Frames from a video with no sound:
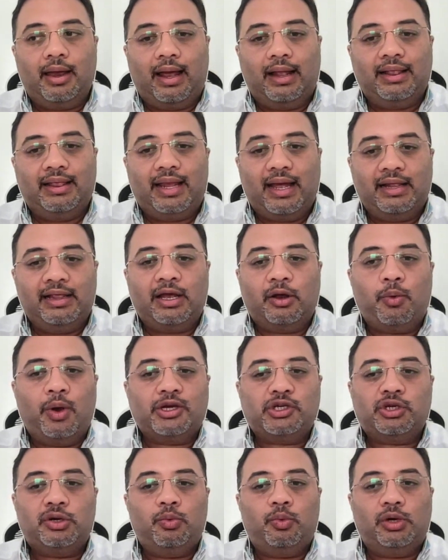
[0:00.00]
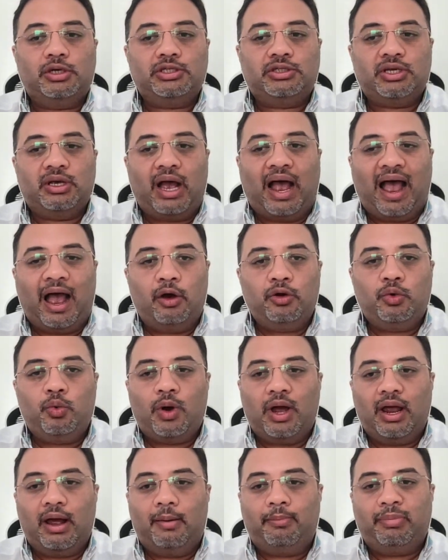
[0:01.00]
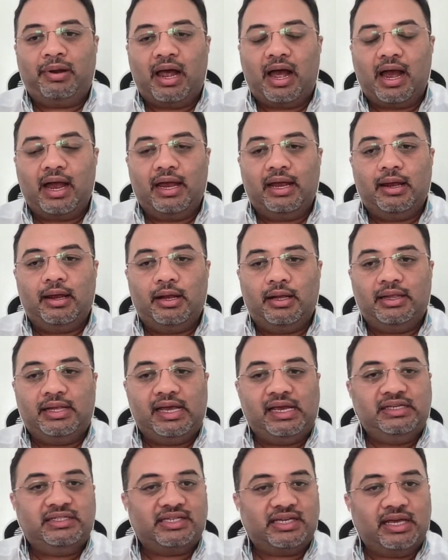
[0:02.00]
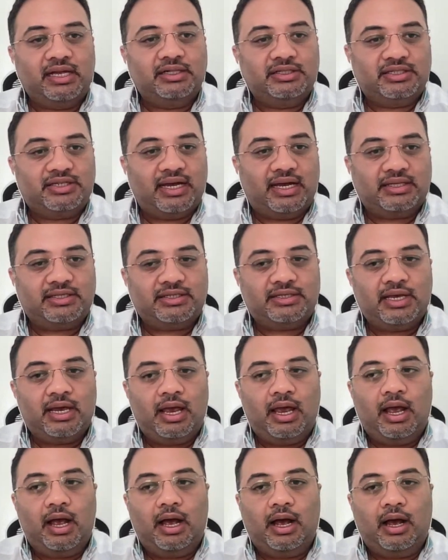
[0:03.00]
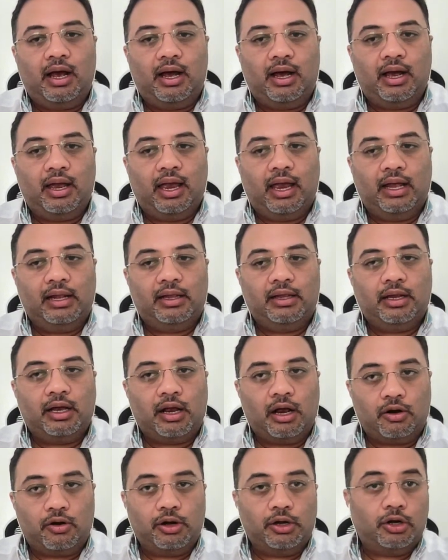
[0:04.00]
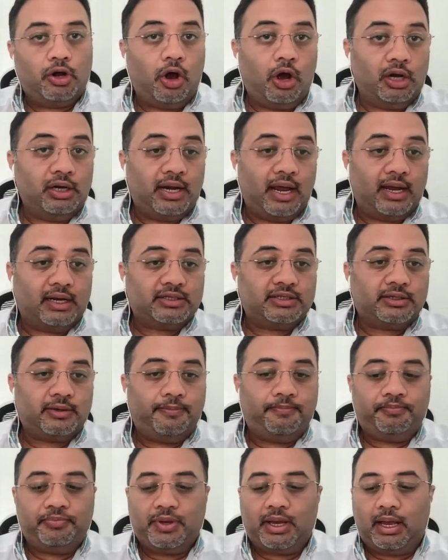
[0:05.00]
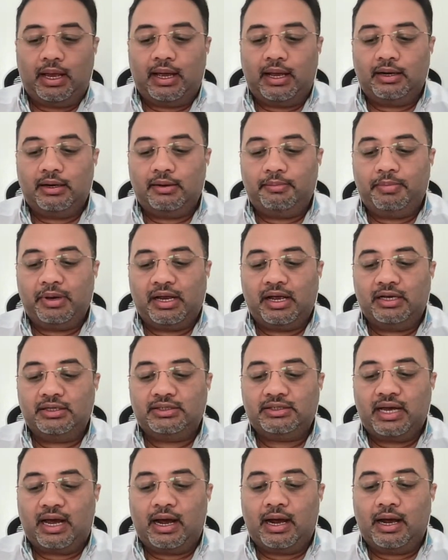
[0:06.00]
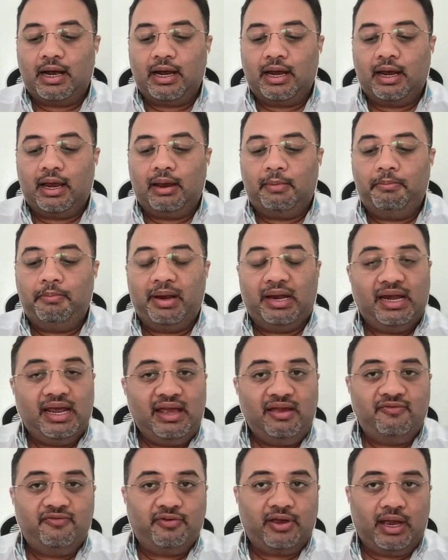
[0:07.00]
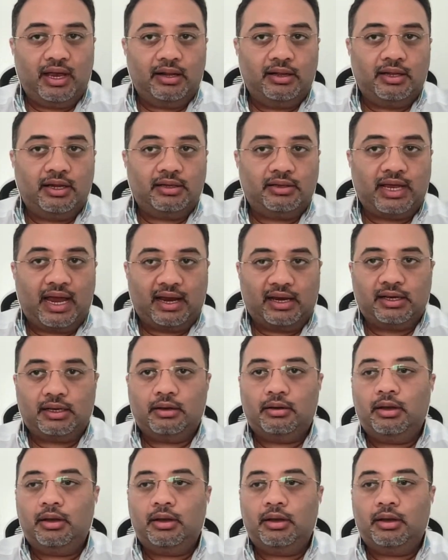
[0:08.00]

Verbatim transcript: and then the question was, how do I apply these skill sets in the current context? And because I believe in the tech